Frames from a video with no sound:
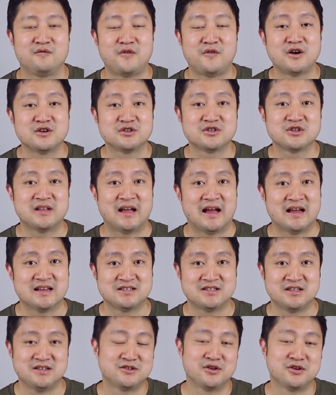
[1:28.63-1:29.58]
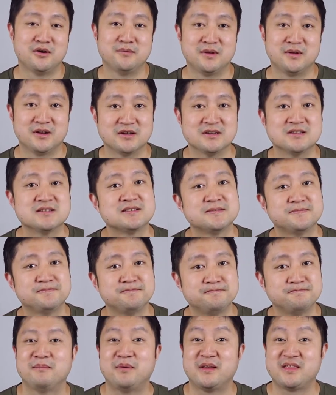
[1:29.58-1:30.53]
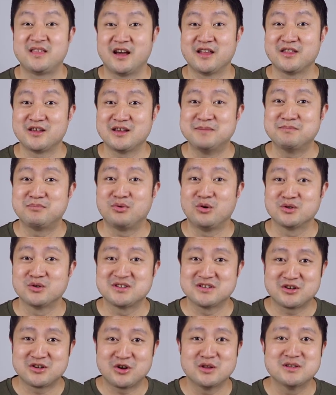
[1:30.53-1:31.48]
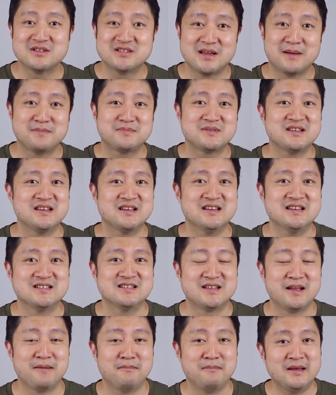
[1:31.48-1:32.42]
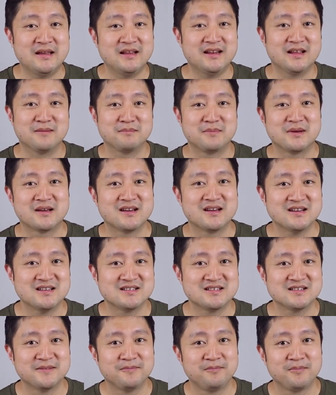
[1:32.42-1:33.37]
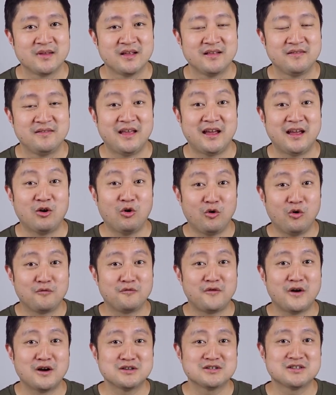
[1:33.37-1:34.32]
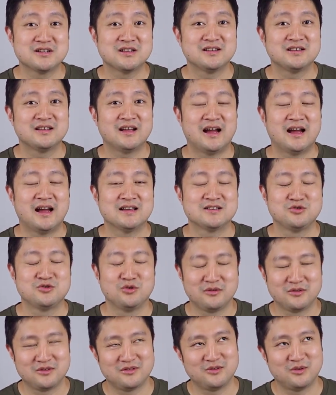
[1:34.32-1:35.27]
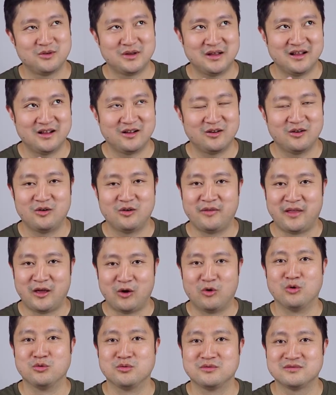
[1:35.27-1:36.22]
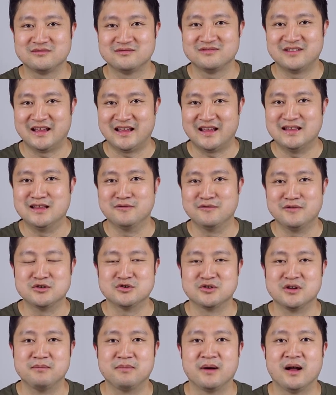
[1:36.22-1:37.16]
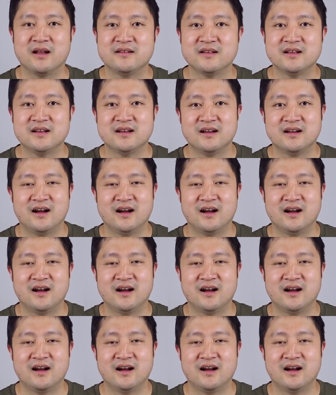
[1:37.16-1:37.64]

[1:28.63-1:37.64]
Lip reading: function as determiners. But the other important concept is their meaning, because they all function as they all like individually, but